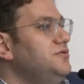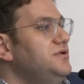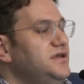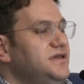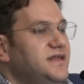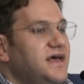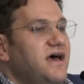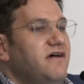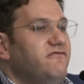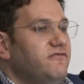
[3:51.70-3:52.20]

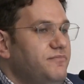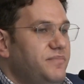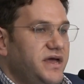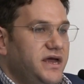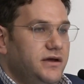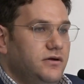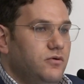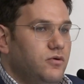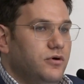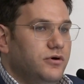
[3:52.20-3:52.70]
need to have a
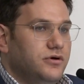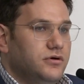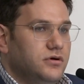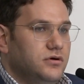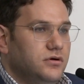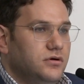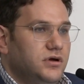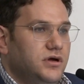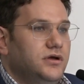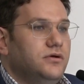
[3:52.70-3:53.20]
paid
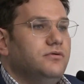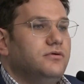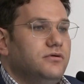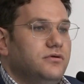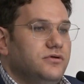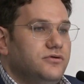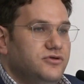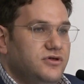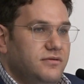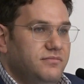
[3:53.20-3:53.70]
order in order
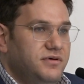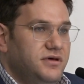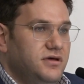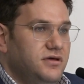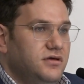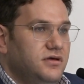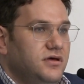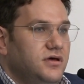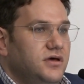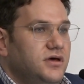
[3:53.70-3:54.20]
to ship
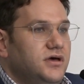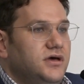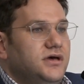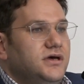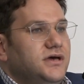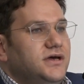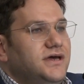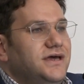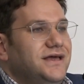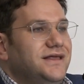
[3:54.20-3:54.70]
it.
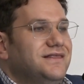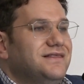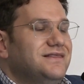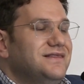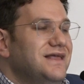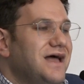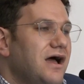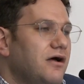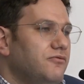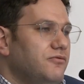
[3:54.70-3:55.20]
It's
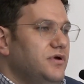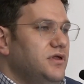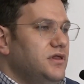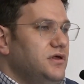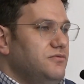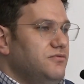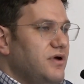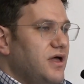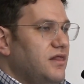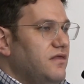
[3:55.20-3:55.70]
not
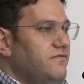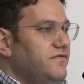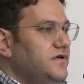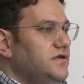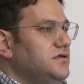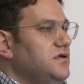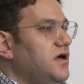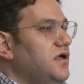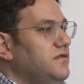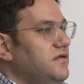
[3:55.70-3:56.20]
really
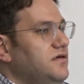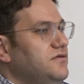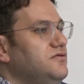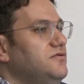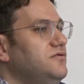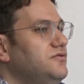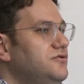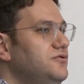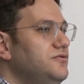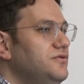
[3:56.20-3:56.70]
relevant unless
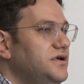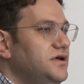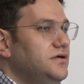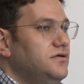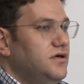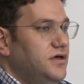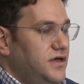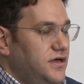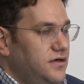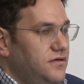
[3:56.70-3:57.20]
you're
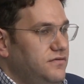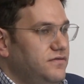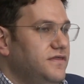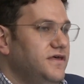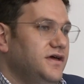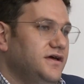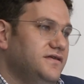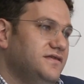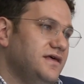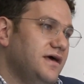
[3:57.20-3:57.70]
doing
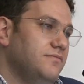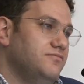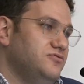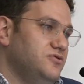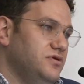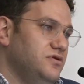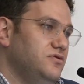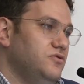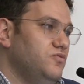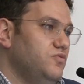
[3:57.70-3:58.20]
the
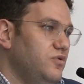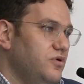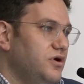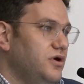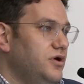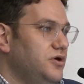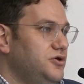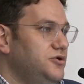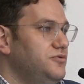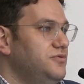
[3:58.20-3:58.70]
exceptions
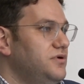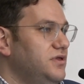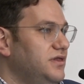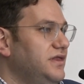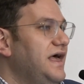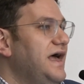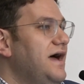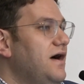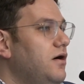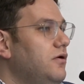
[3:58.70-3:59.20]
where you
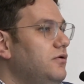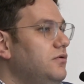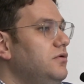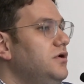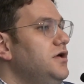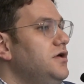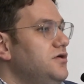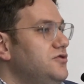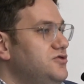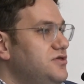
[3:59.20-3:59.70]
allow
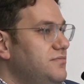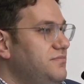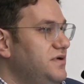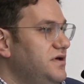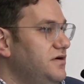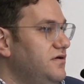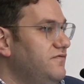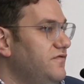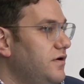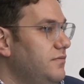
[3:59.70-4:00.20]
shipping of